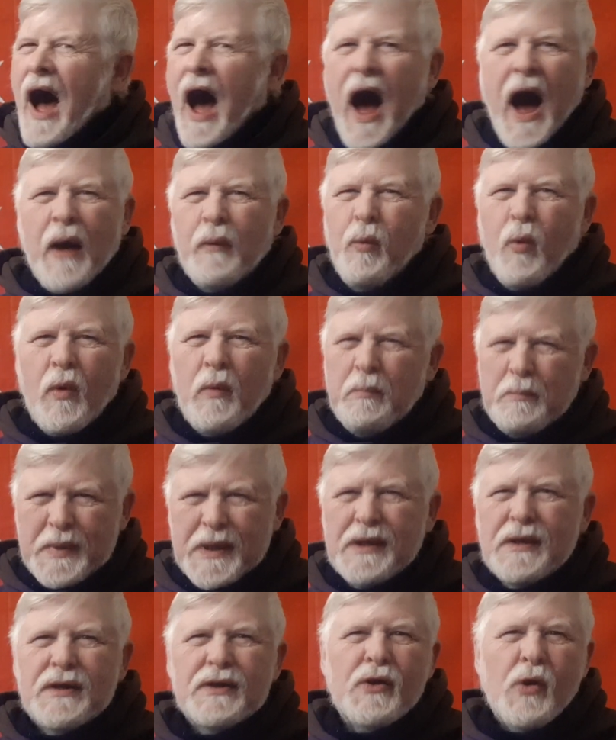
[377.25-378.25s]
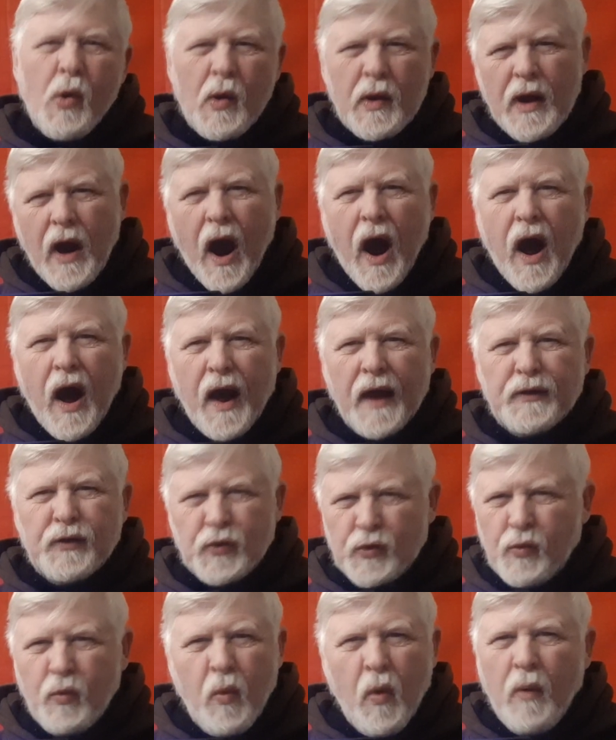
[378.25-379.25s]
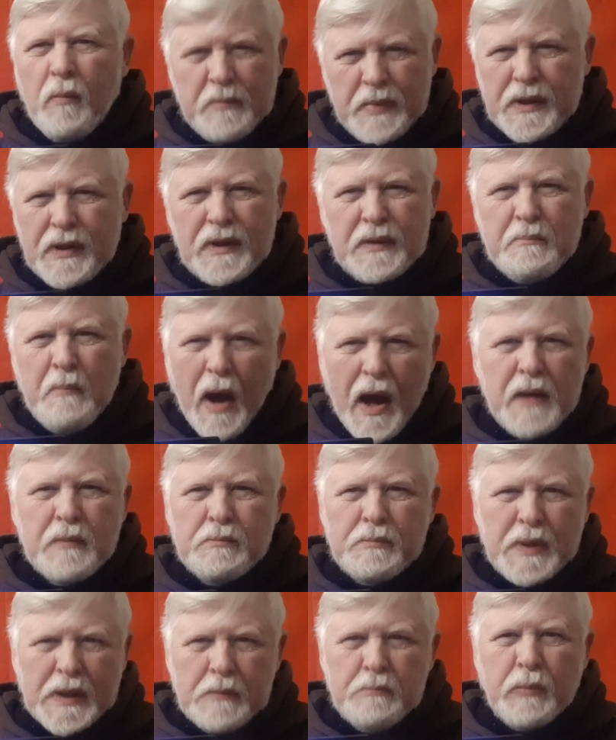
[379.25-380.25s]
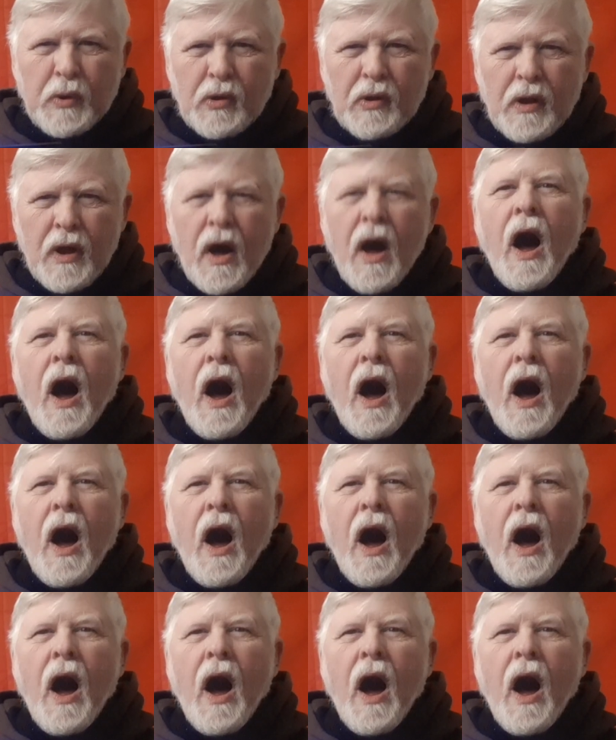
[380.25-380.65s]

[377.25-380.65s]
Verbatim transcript: I will be your God. You will be my people.